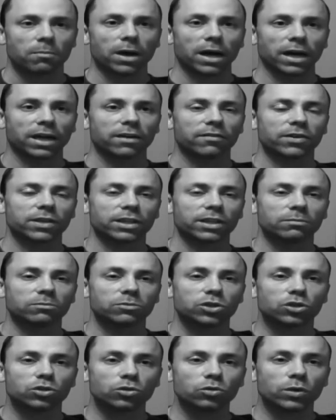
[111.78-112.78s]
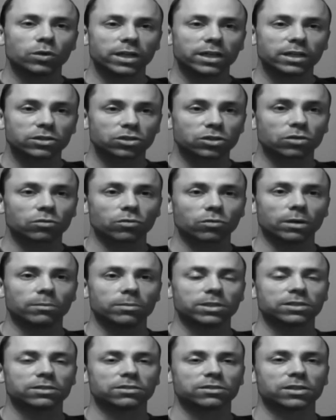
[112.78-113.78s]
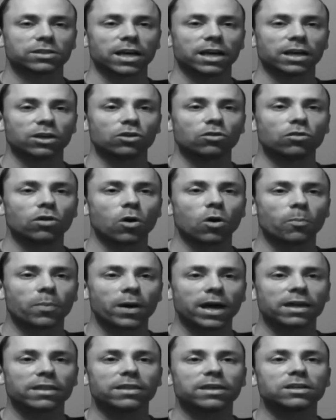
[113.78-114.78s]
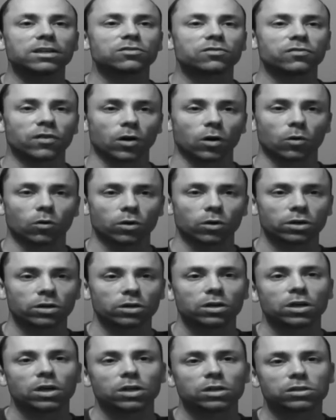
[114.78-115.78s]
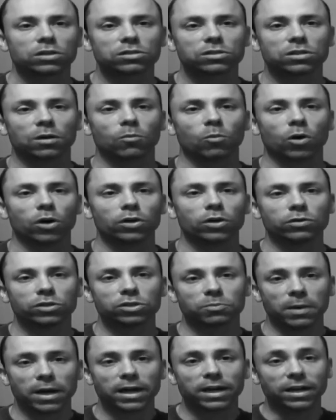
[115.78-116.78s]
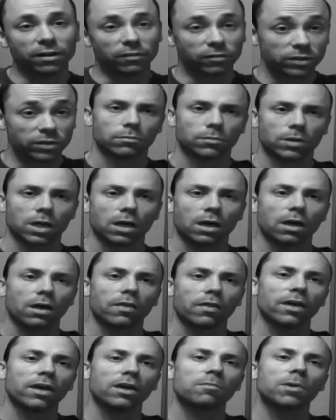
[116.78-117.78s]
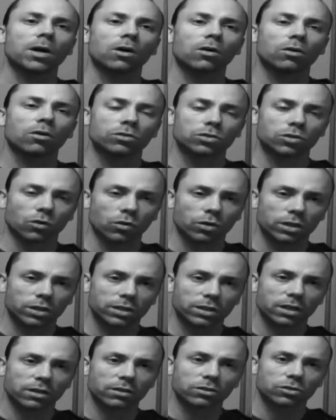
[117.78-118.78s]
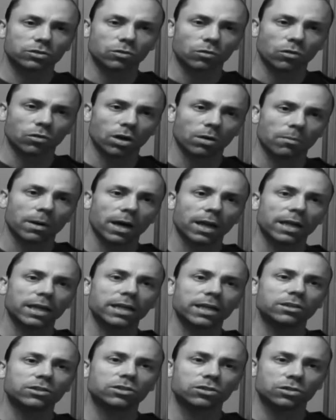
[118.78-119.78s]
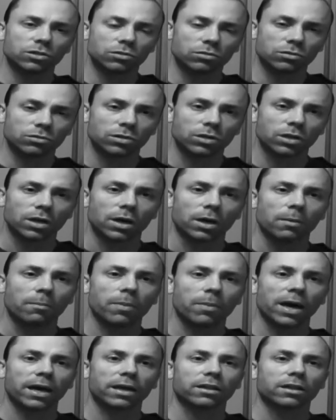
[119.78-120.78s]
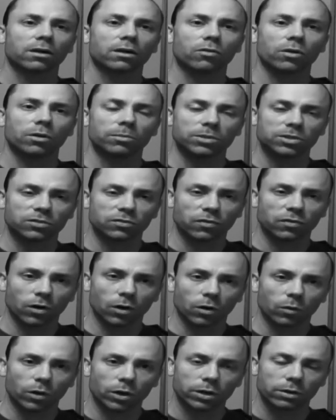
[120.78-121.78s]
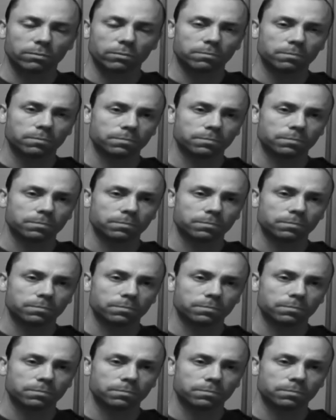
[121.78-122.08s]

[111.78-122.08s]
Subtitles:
by giving them 2 additional ribbons and saying, you go pay these forward to someone who has made a difference in your life. The email goes on to tell the story about each student paying their ribbons forward.